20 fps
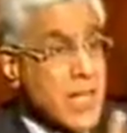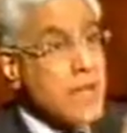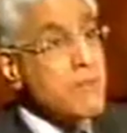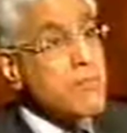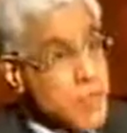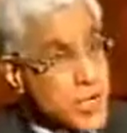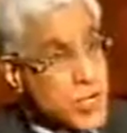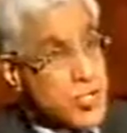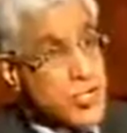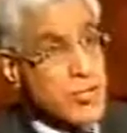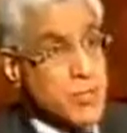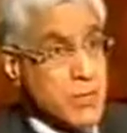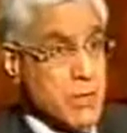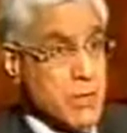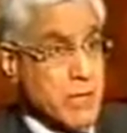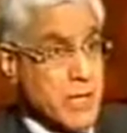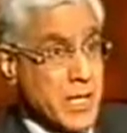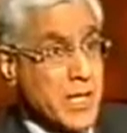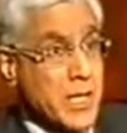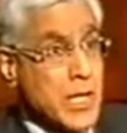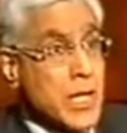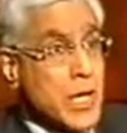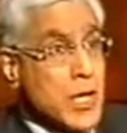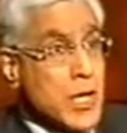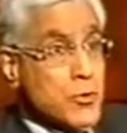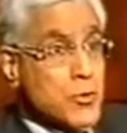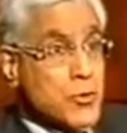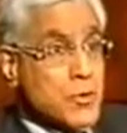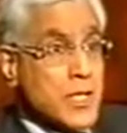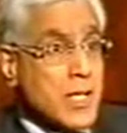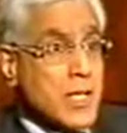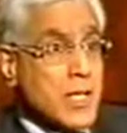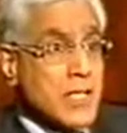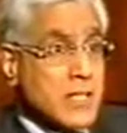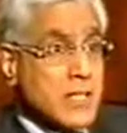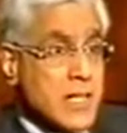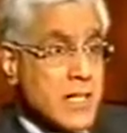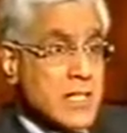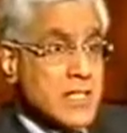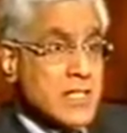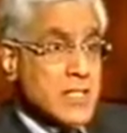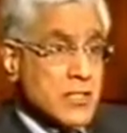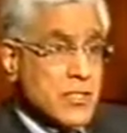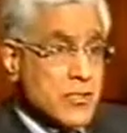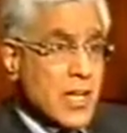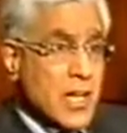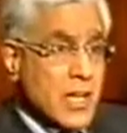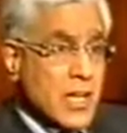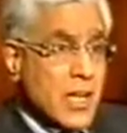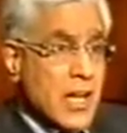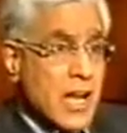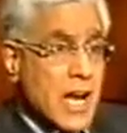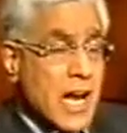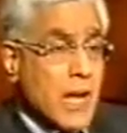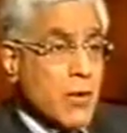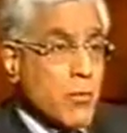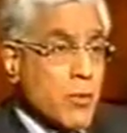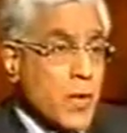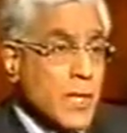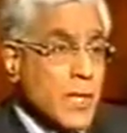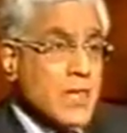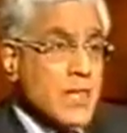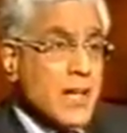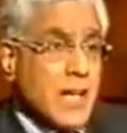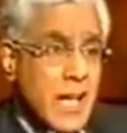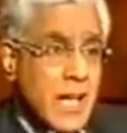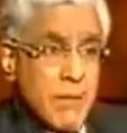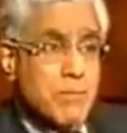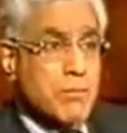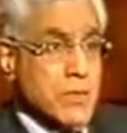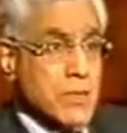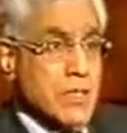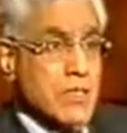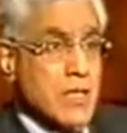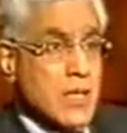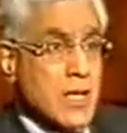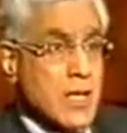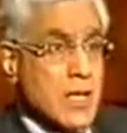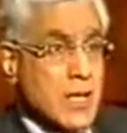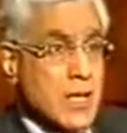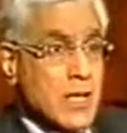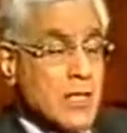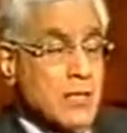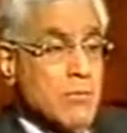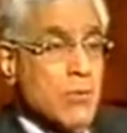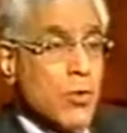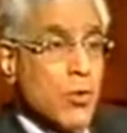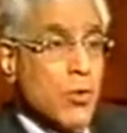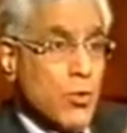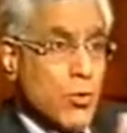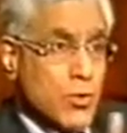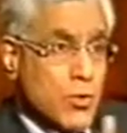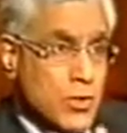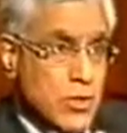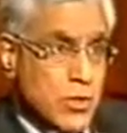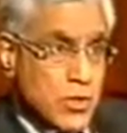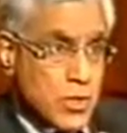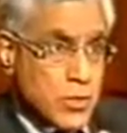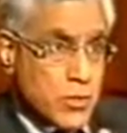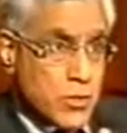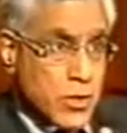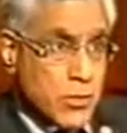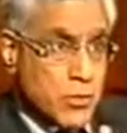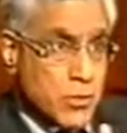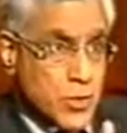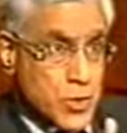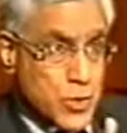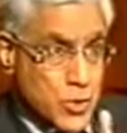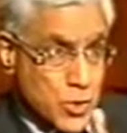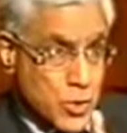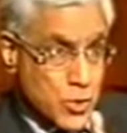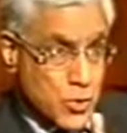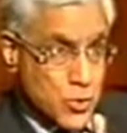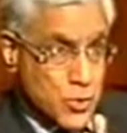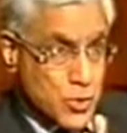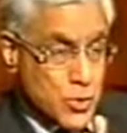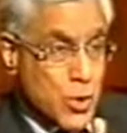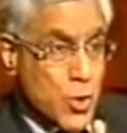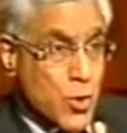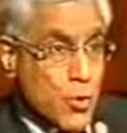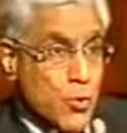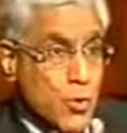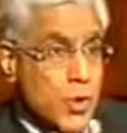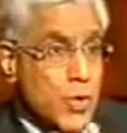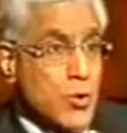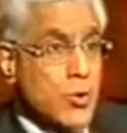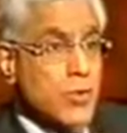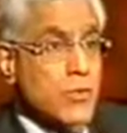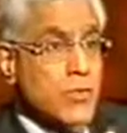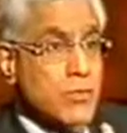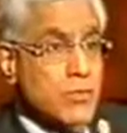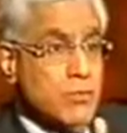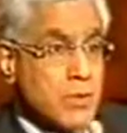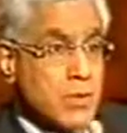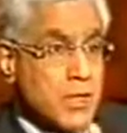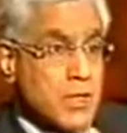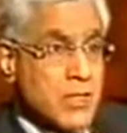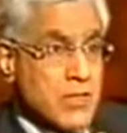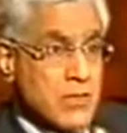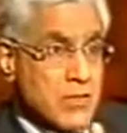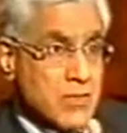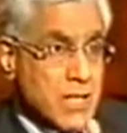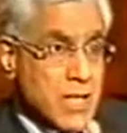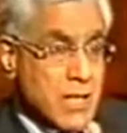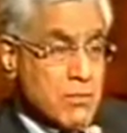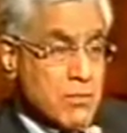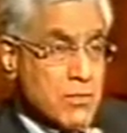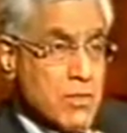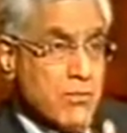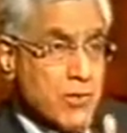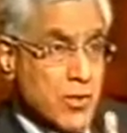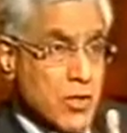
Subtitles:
their pressure will be to take the lesser track. And when that happens, the more onerous one, which is Kyoto, will over a period of time be